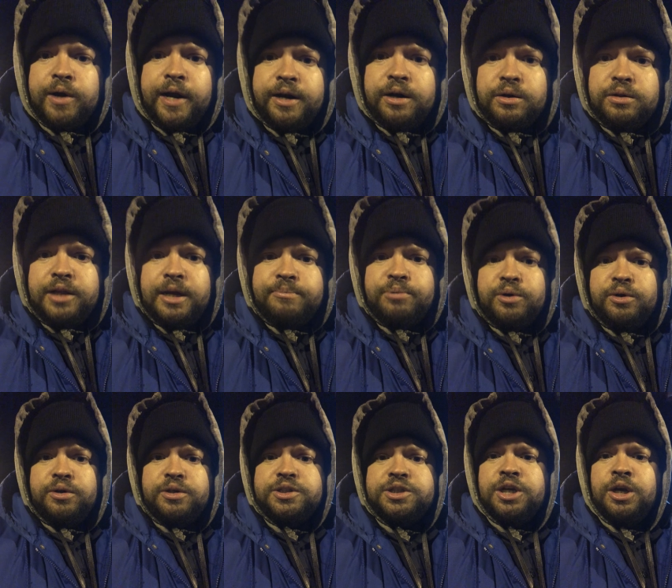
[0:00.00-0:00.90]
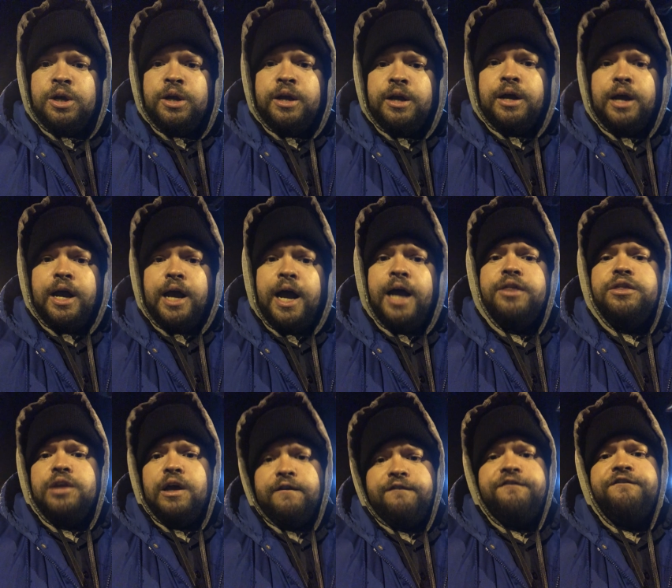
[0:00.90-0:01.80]
traitor liberals,
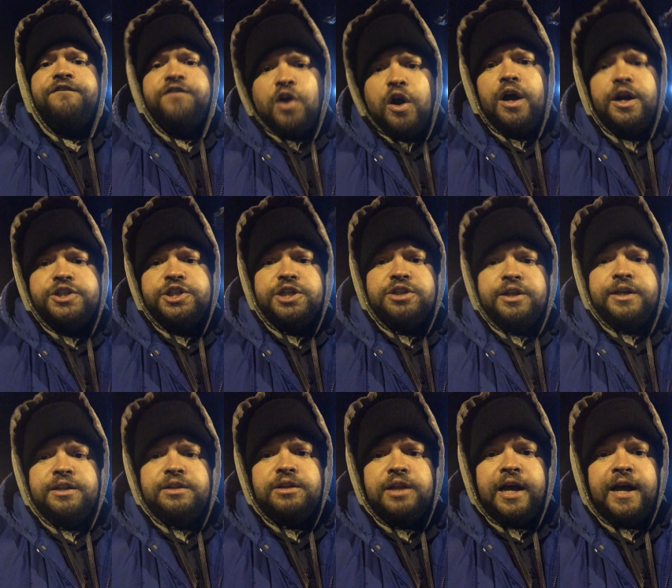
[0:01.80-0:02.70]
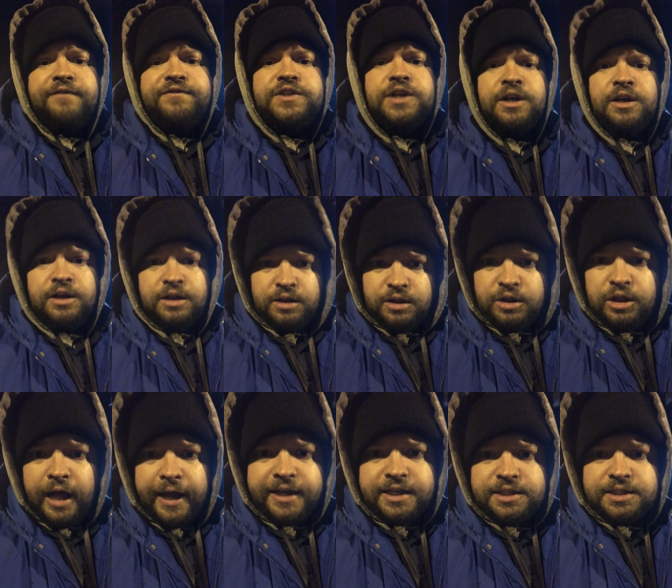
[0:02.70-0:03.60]
and the fraudulent left
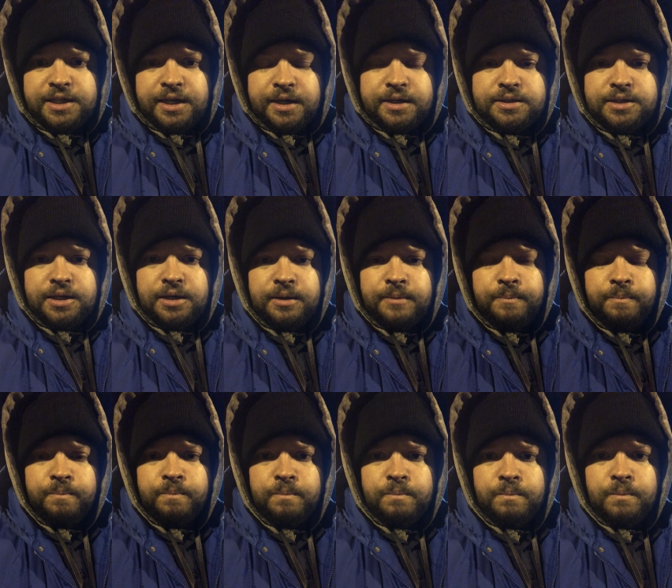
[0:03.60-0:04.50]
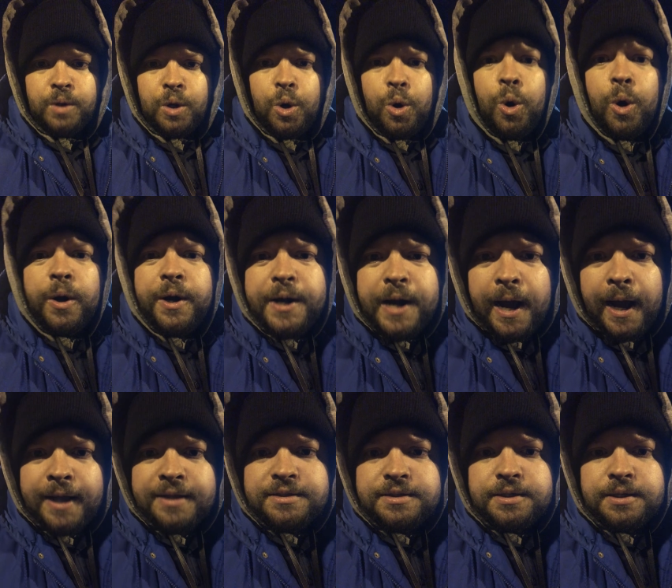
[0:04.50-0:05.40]
likes it or
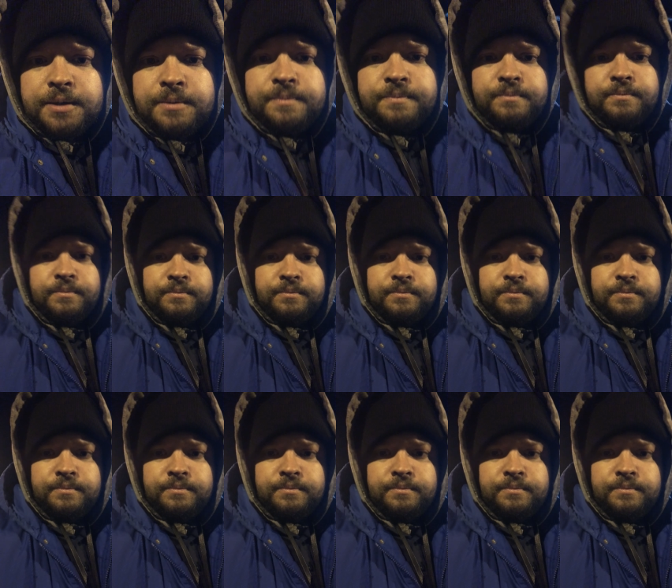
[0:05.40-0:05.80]
not.